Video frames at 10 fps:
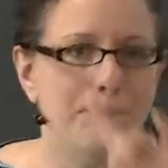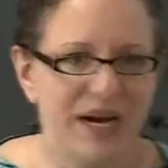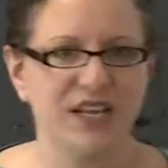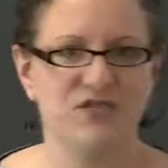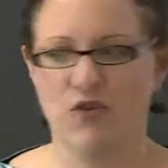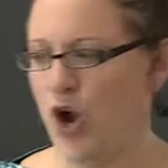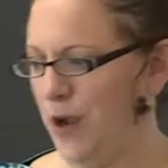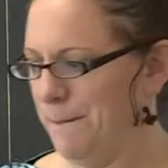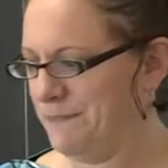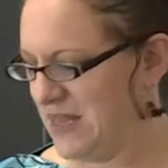but it's
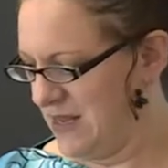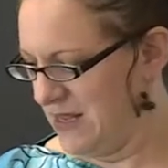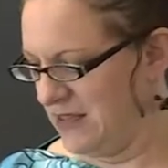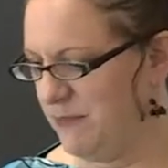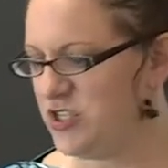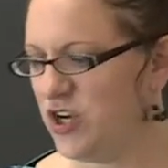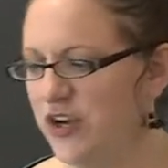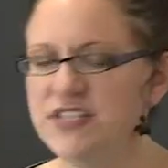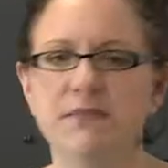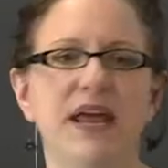wrong. Let me show
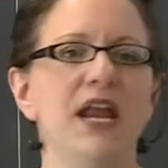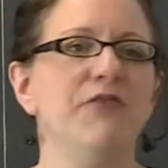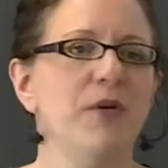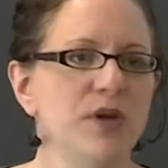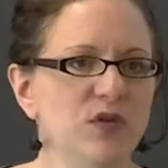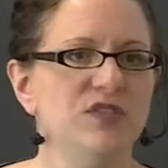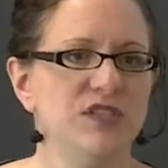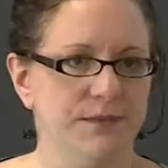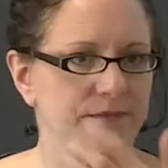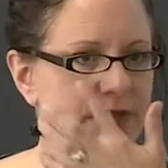you some data from
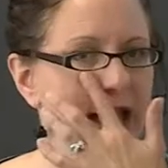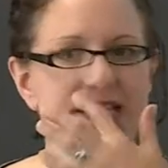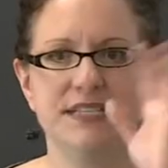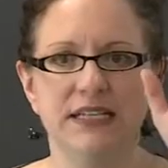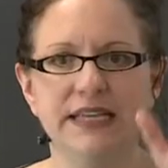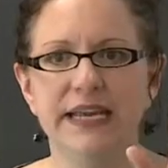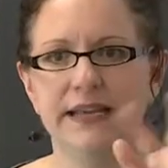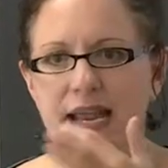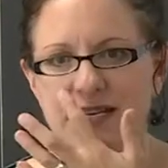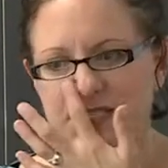Houston. Nice,
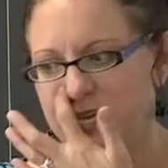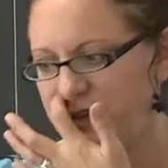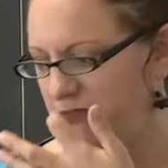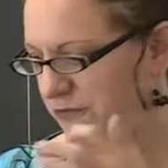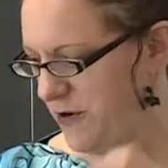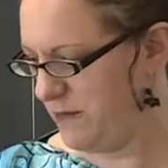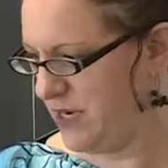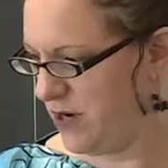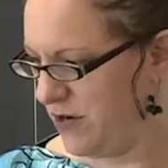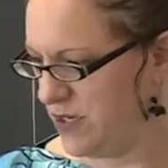clean data set from
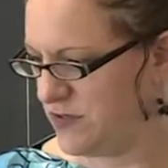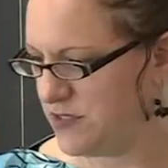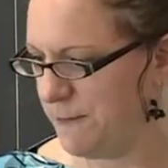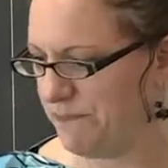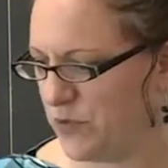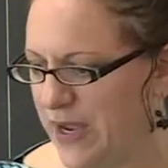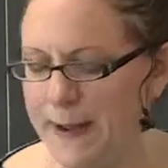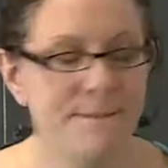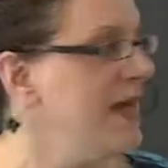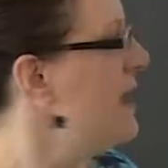here in Houston, okay?